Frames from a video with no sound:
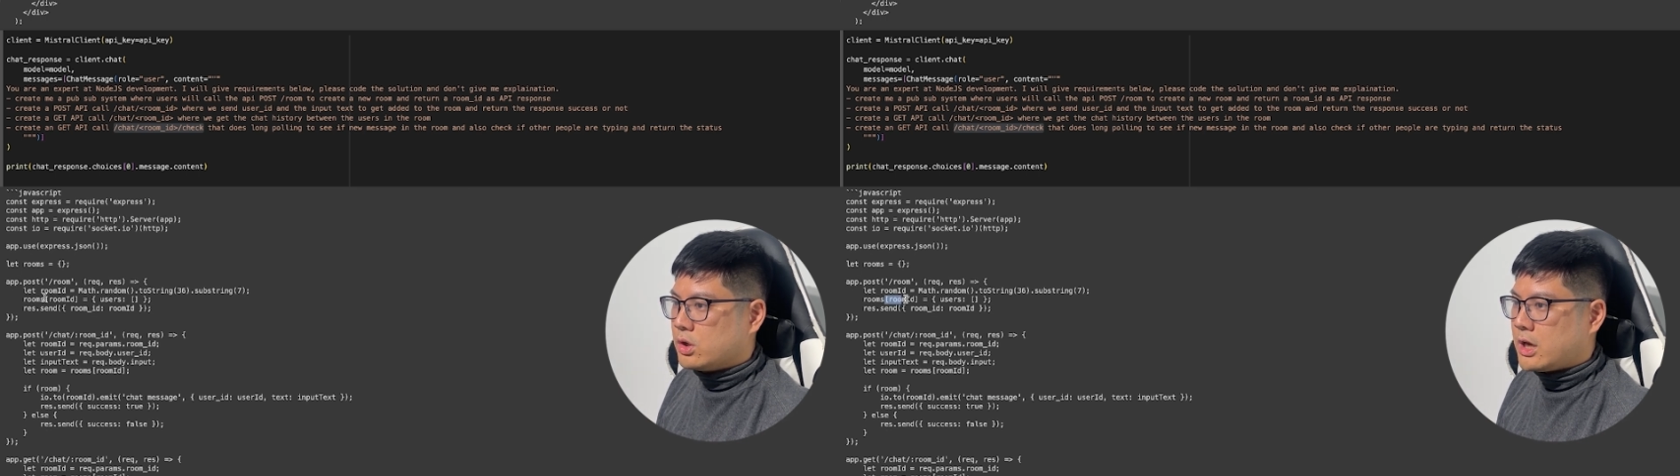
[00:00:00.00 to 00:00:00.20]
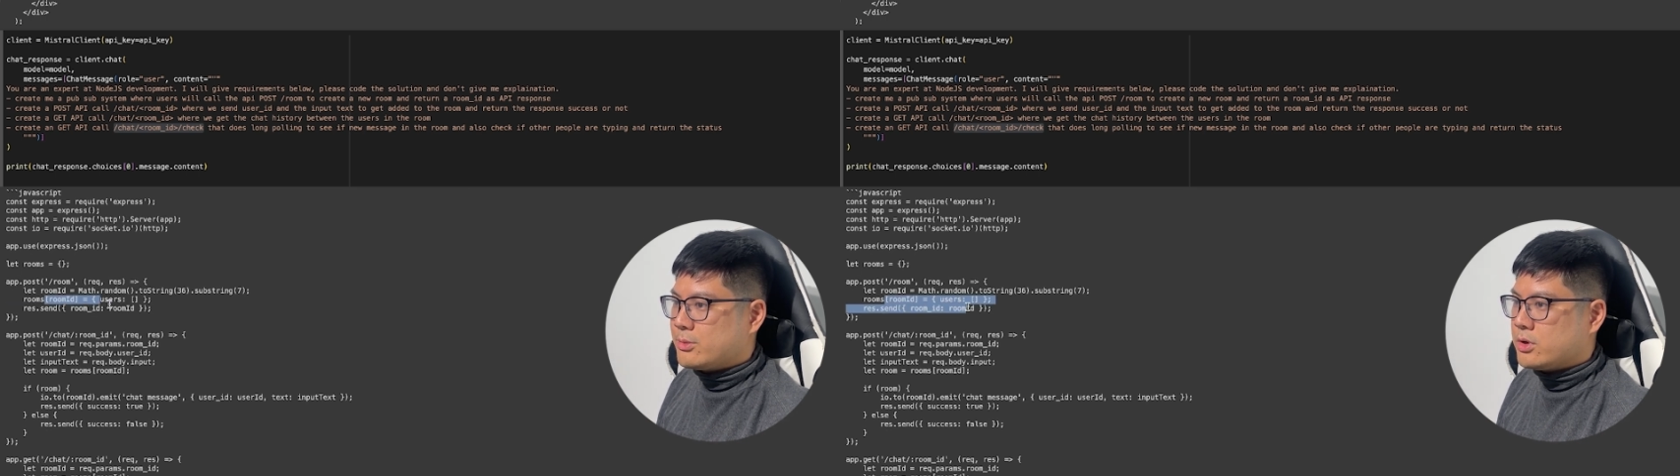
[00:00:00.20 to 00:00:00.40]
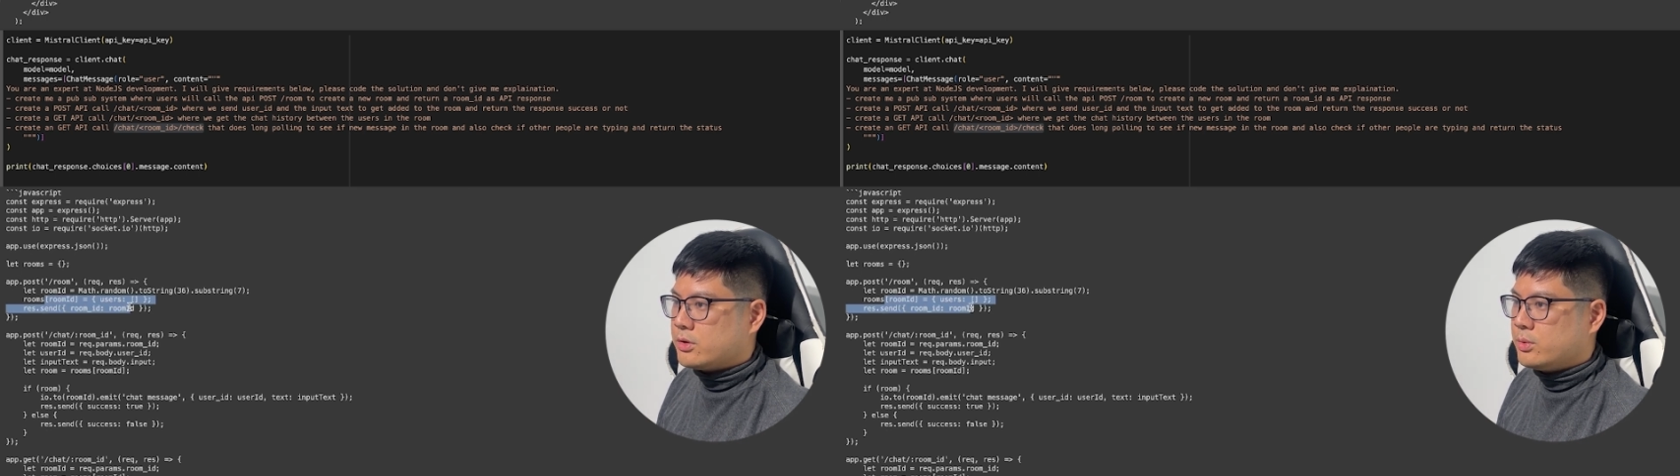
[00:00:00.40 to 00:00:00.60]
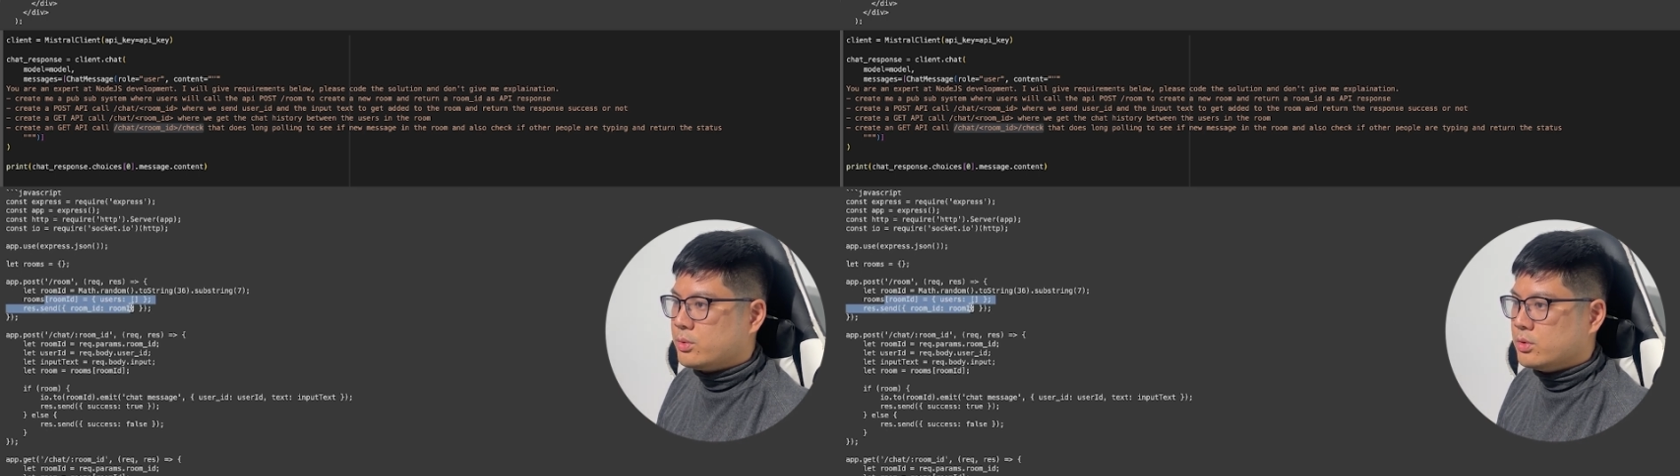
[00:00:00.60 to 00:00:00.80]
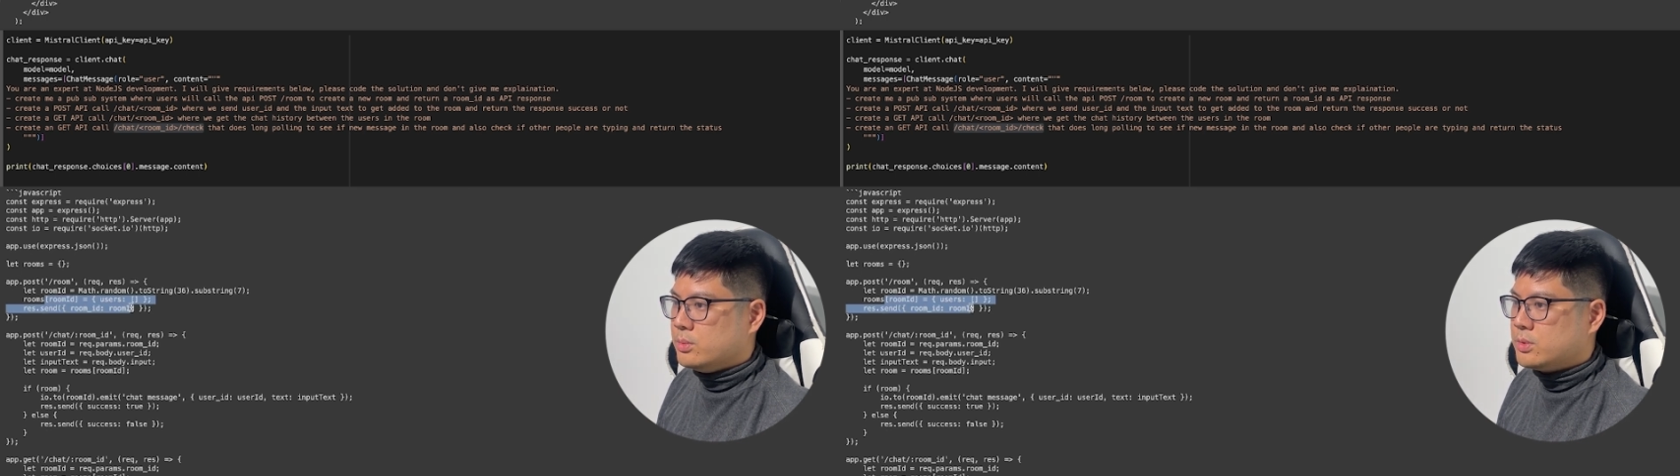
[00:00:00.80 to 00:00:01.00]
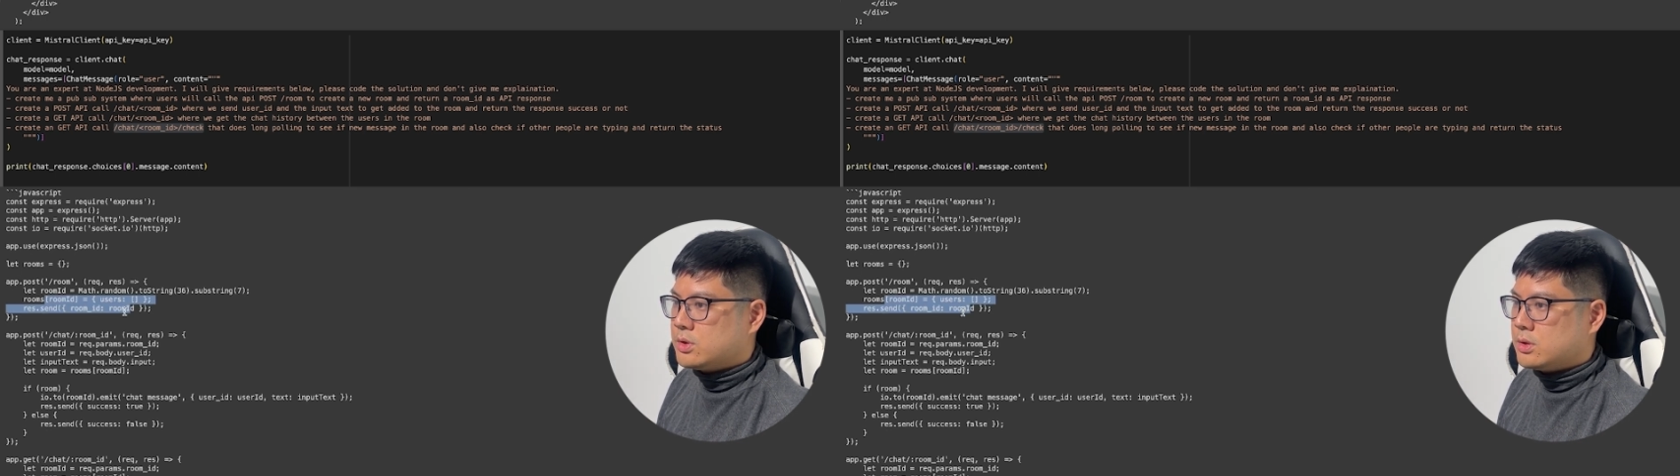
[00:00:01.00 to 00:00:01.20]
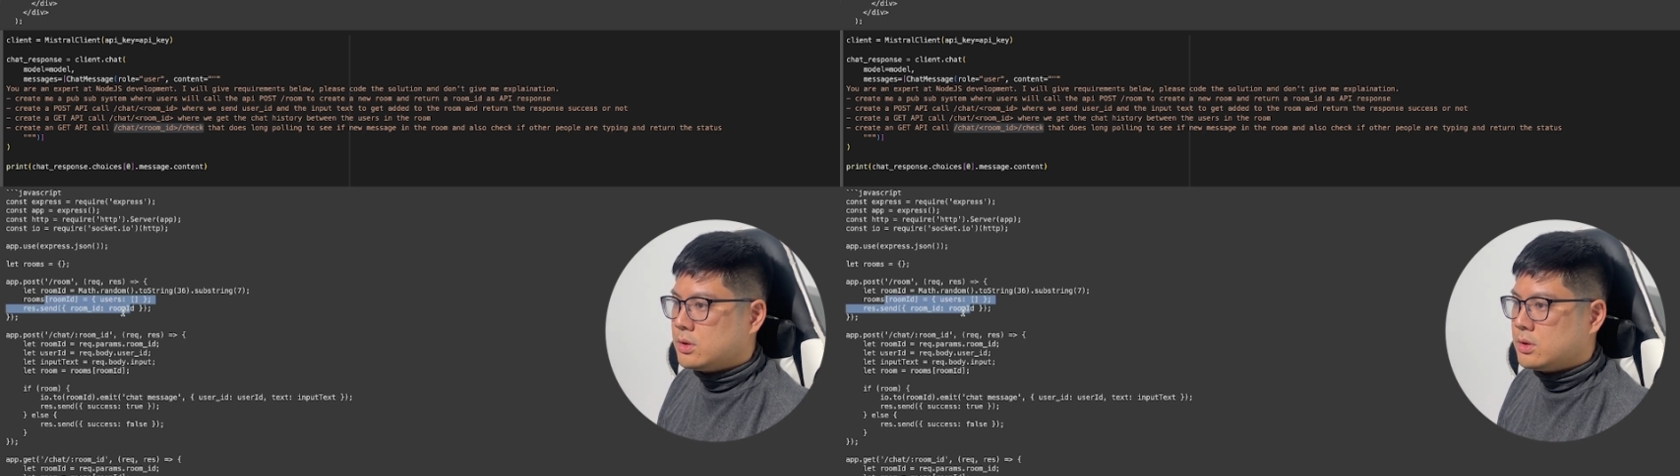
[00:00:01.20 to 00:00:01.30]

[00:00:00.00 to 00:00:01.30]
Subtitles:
catch track the rooms.